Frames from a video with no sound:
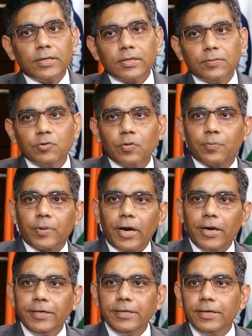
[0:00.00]
terms of
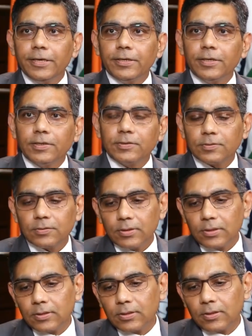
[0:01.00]
priority areas,
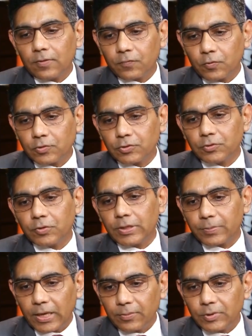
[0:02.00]
of course,
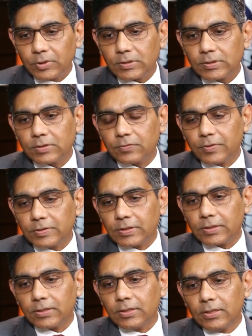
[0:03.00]
during Prime Minister's
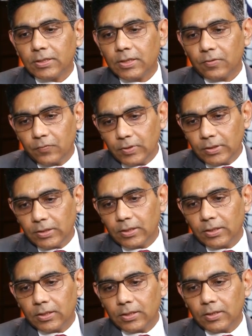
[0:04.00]
visit,
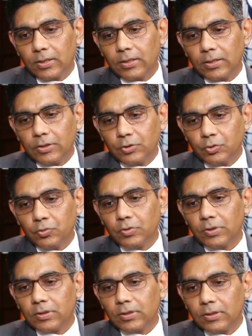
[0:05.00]
we
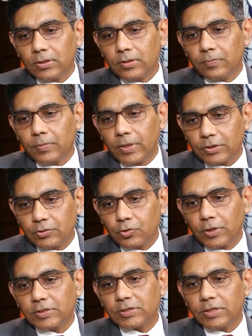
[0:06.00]
issued a big
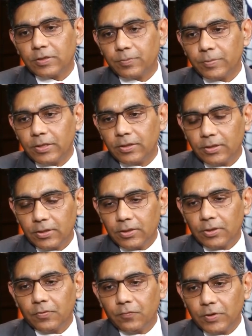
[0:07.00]
joint statement
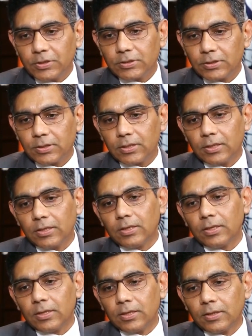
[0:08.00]
which
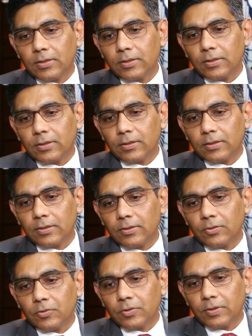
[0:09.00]

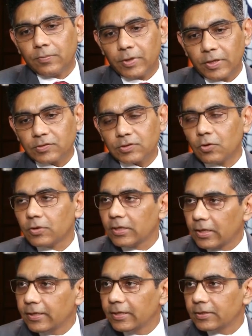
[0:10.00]
it brings out
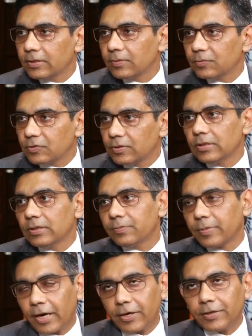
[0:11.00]
in clear terms the
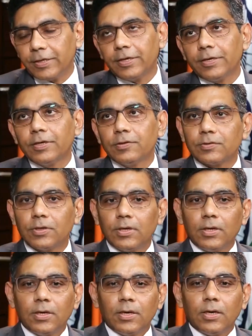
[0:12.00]
priority areas.
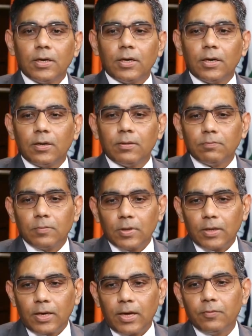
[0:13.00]

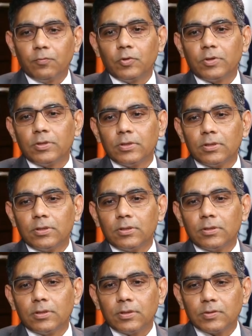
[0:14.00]
I would
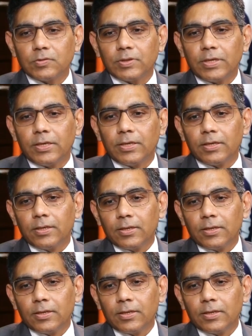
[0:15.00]
say